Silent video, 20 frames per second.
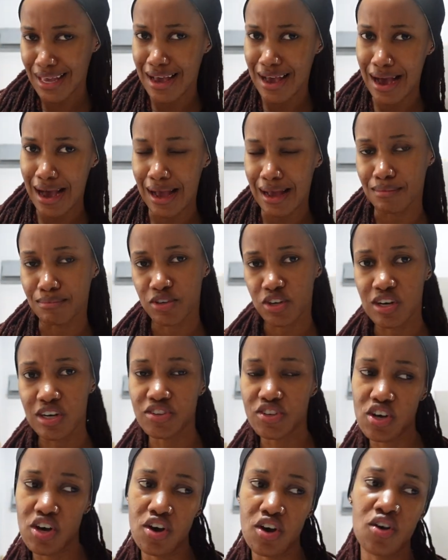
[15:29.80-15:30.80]
I'm
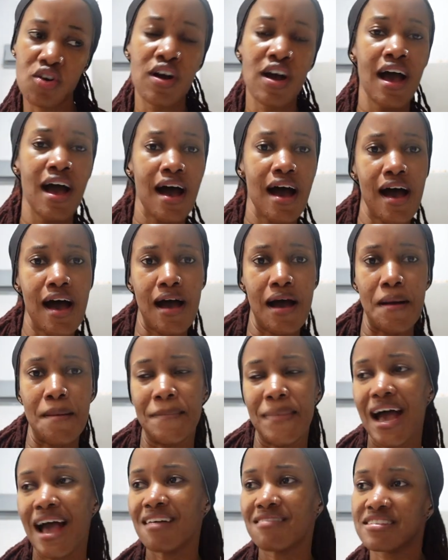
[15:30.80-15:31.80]
so-and-so.
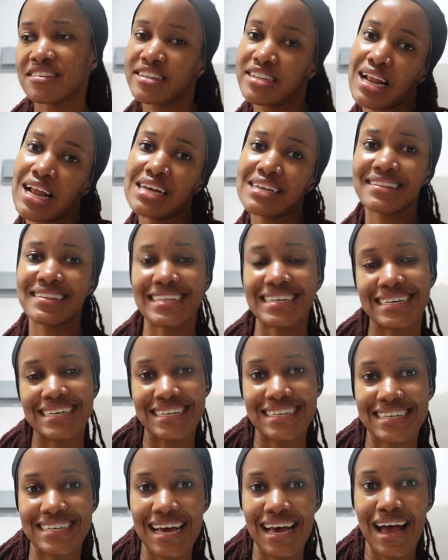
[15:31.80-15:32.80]
Um, I have this class. Da, da,
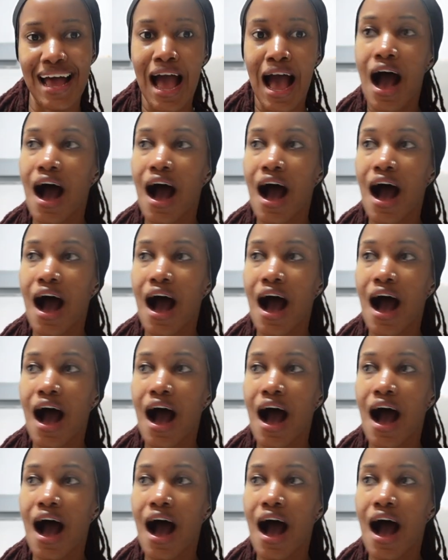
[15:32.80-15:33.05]
da.